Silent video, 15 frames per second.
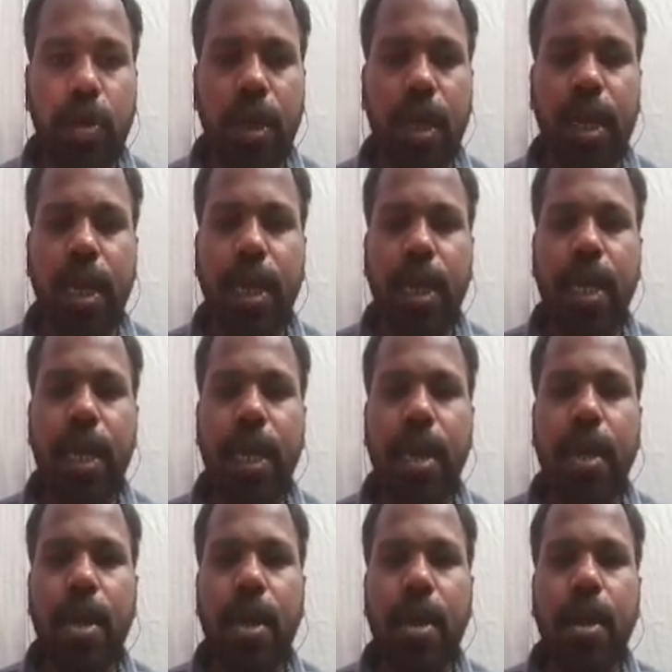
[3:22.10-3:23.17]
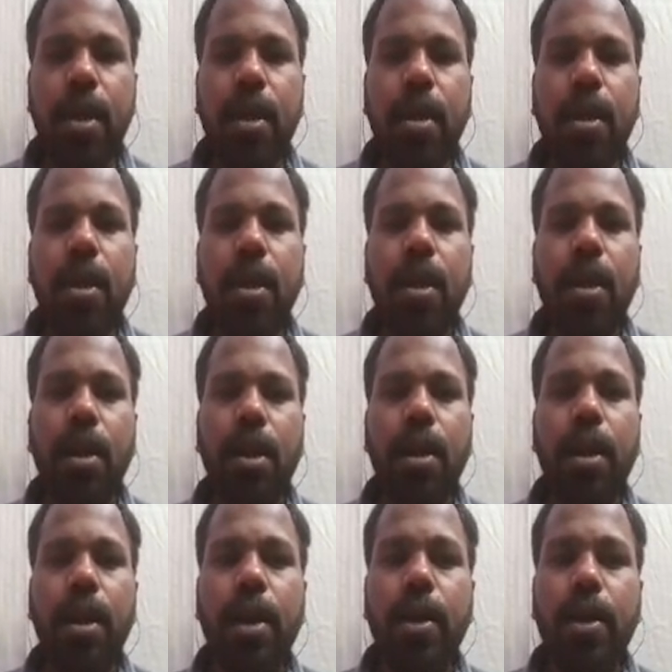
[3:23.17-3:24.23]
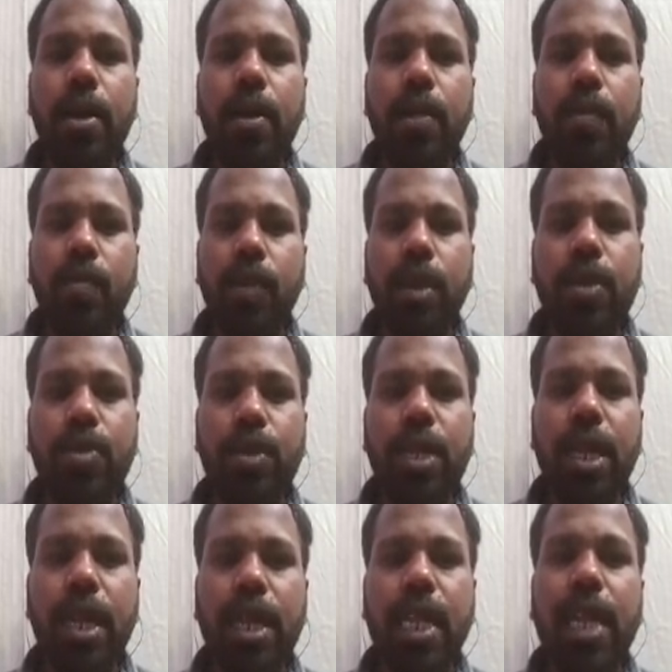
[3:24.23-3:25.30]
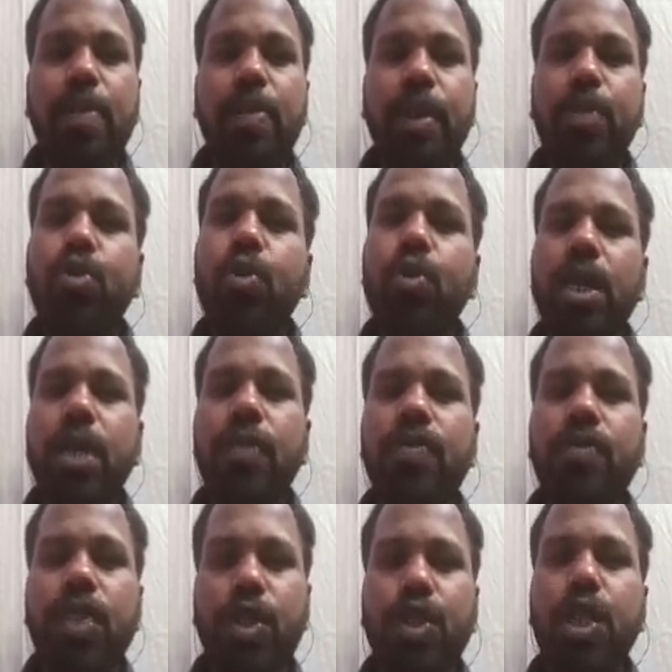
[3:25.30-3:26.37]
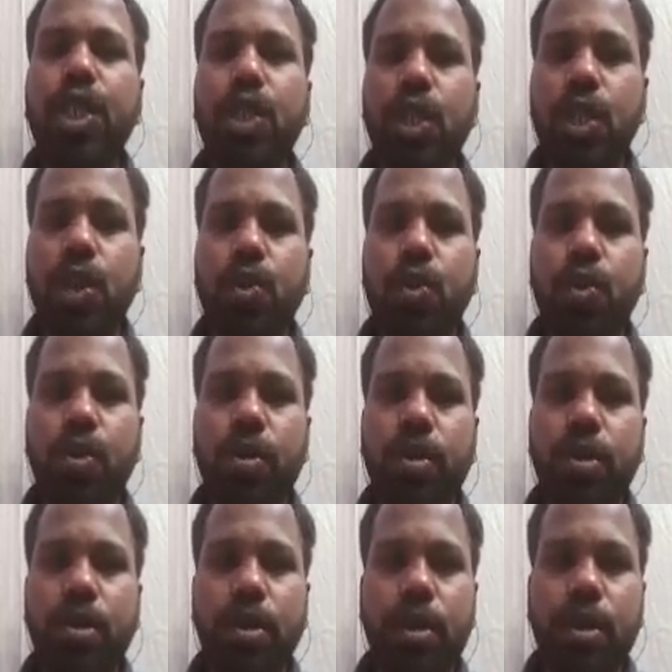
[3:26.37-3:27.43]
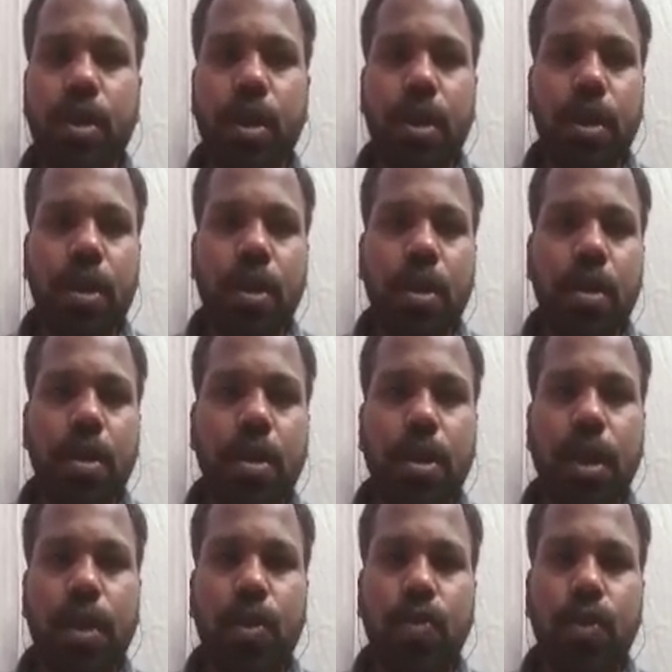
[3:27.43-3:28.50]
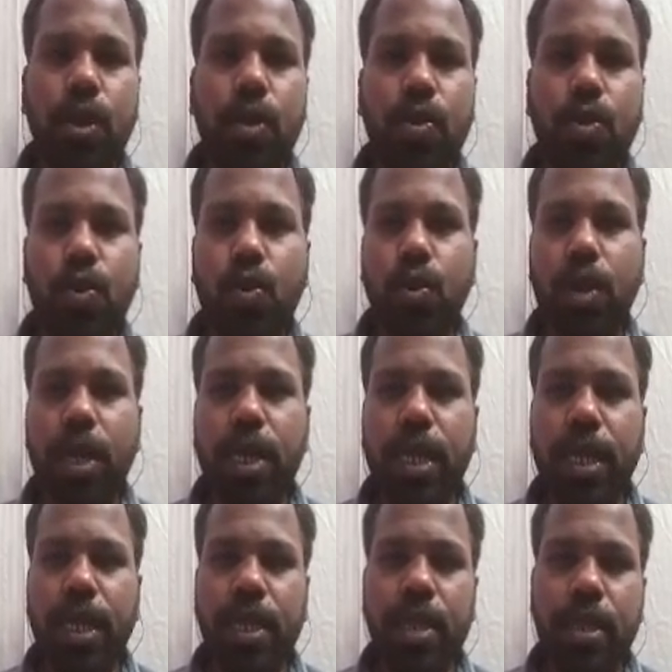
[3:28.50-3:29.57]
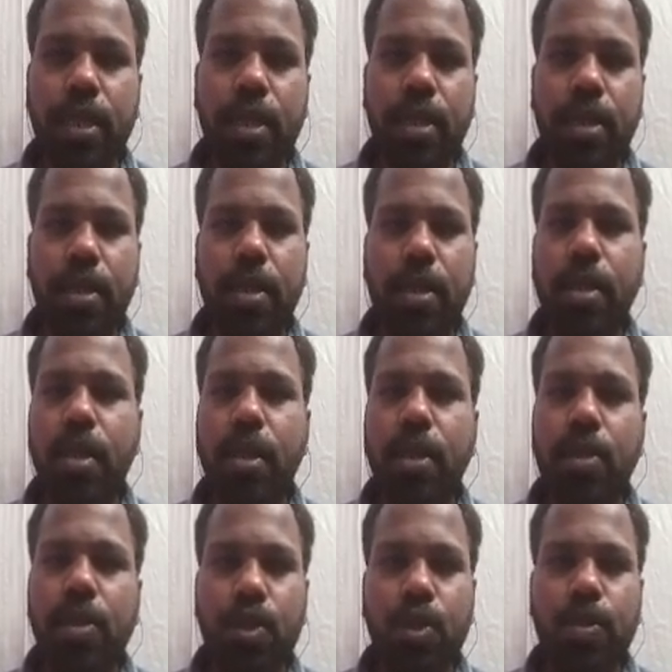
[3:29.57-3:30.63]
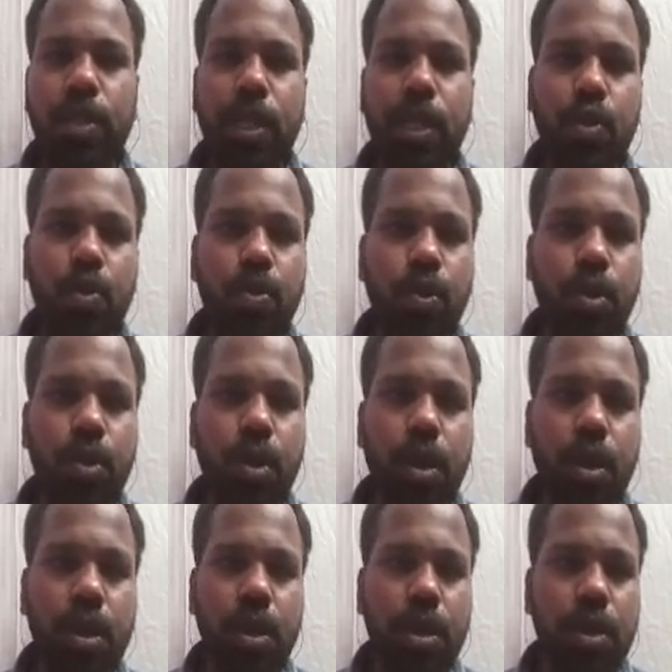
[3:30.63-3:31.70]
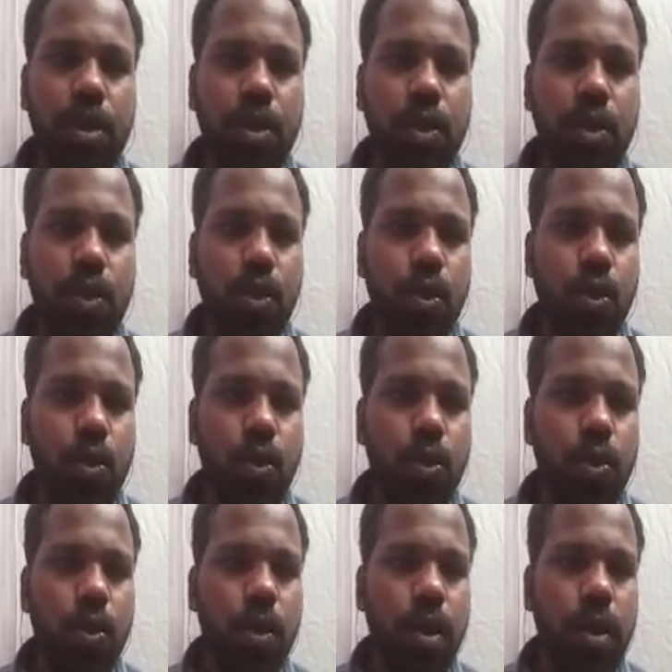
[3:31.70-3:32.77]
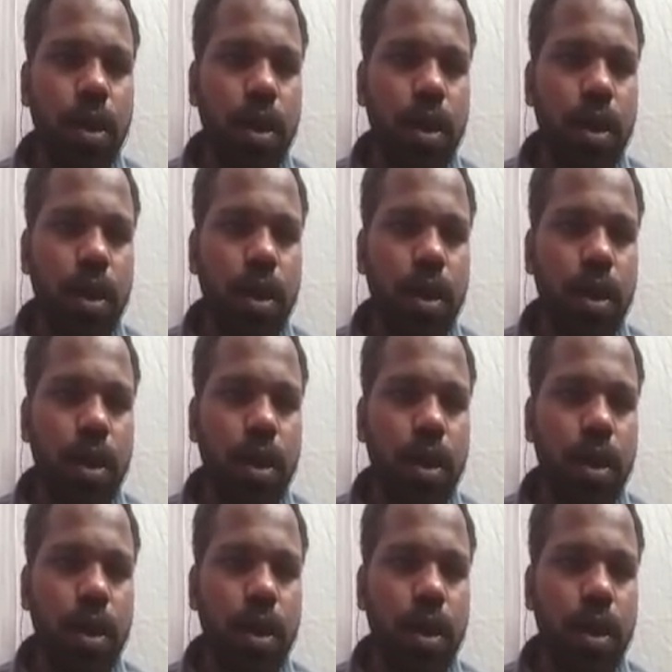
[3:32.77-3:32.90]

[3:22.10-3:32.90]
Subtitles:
okay. Uh, for today, let me do in Visual Studio Code. I don't want to do it in Jupyter Notebook. So